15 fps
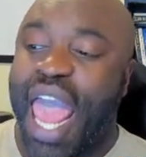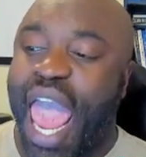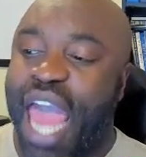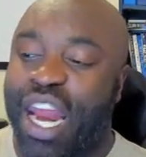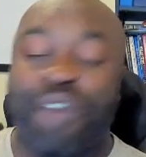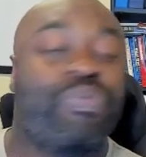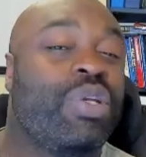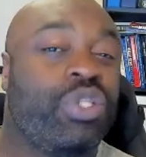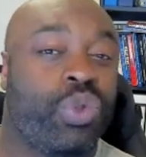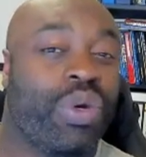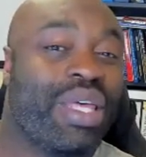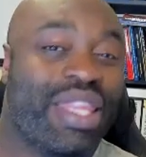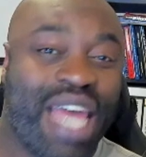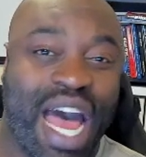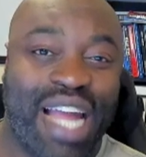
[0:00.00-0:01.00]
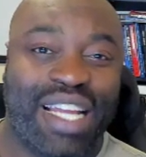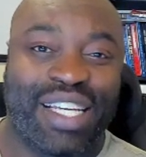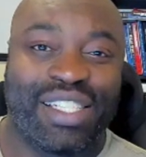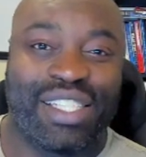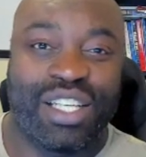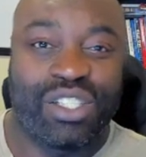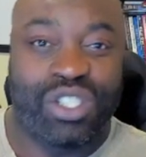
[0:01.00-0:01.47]
and I've been doing that
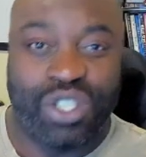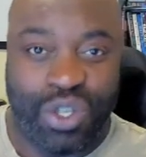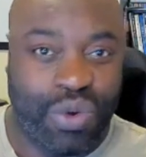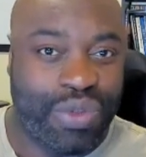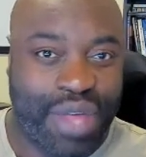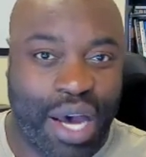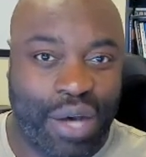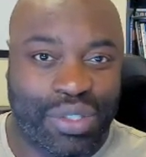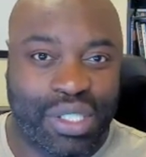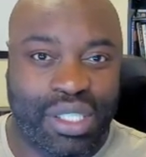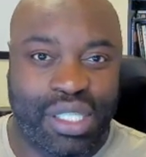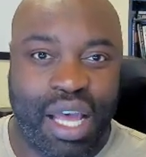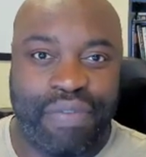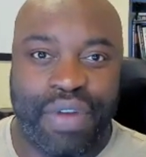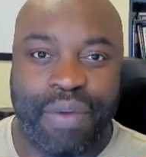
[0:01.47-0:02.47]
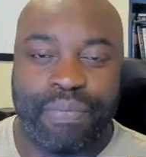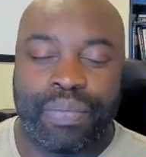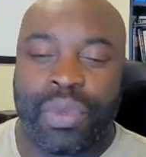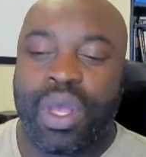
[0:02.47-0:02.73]
since 2007.